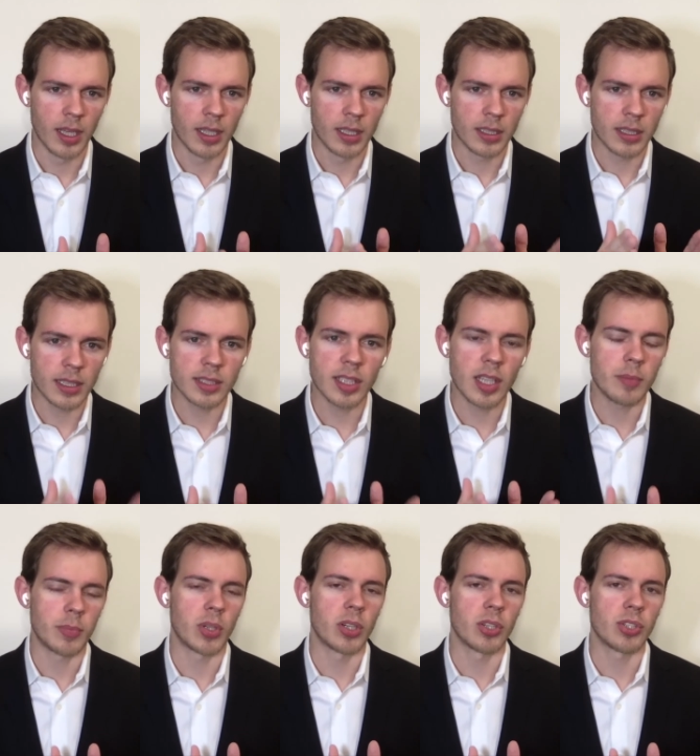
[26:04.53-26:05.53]
doesn't
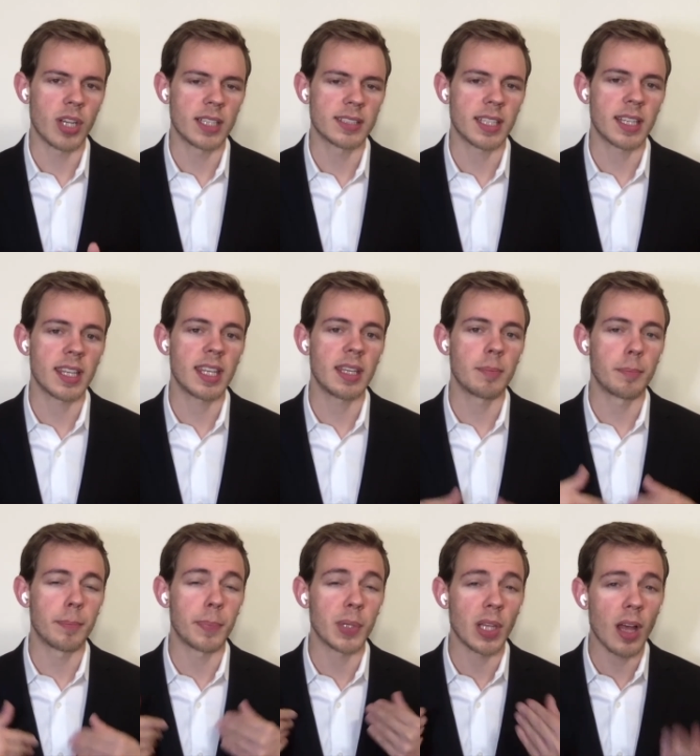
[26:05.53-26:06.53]
emerge as a key
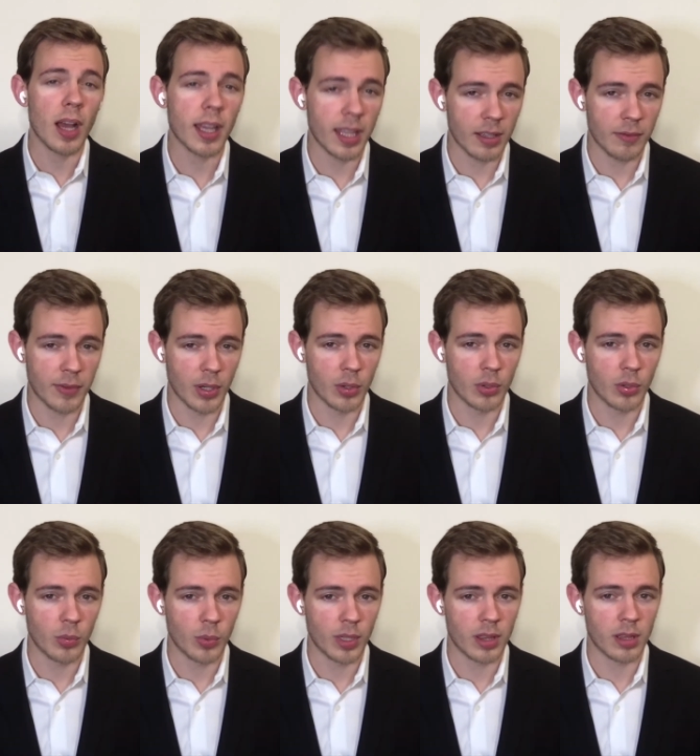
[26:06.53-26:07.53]
blocking vote
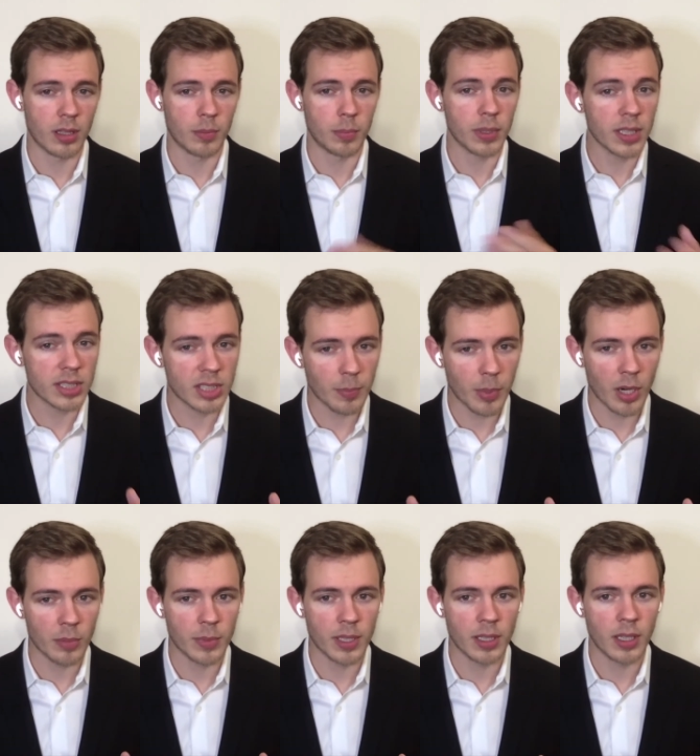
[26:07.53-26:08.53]
with the police
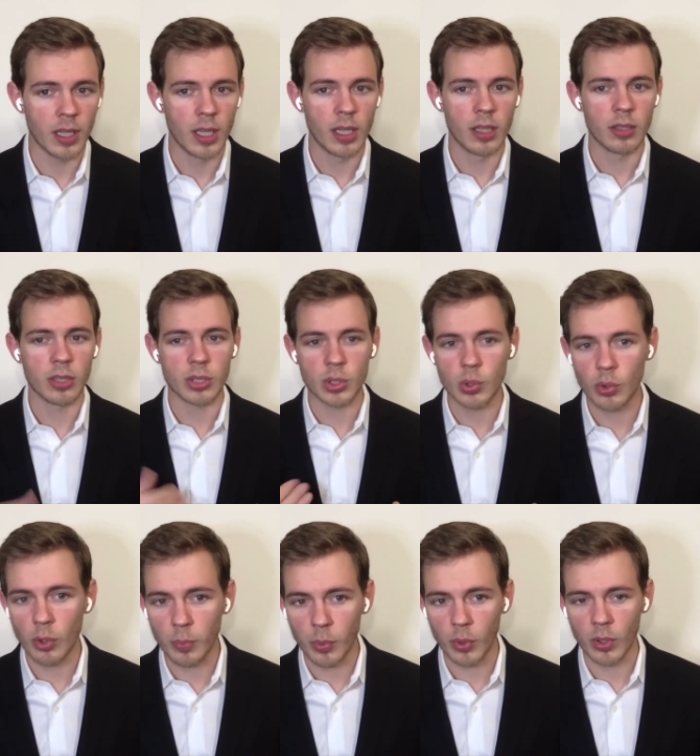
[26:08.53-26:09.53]
department, the
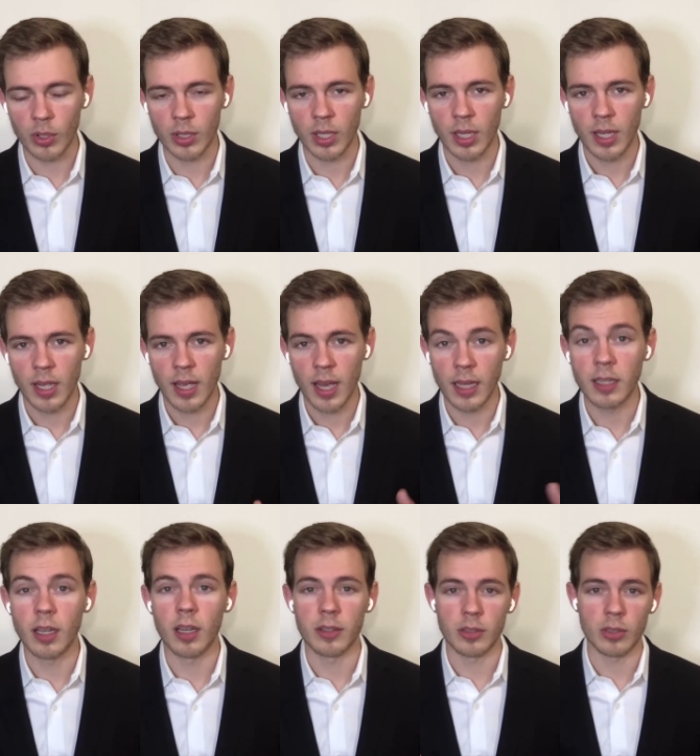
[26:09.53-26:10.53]
school board, and
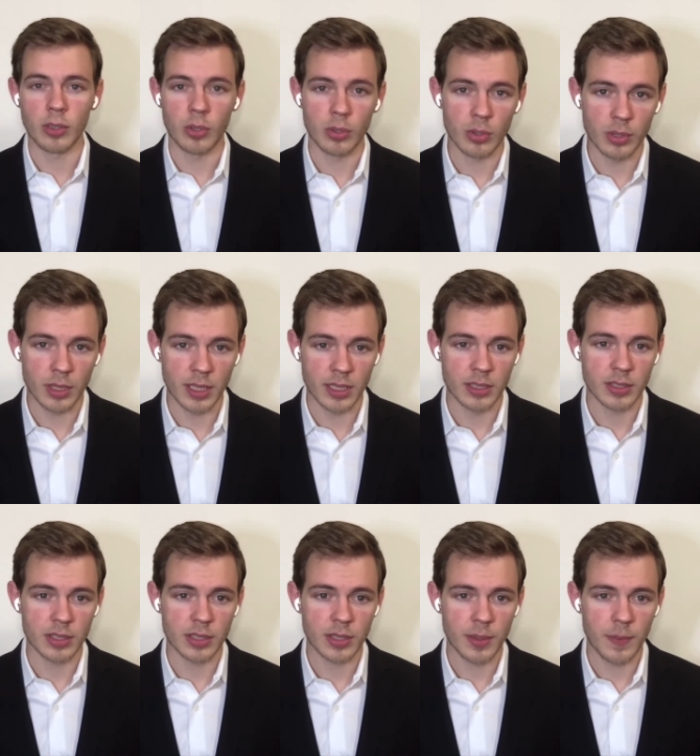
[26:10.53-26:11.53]
other local leaders.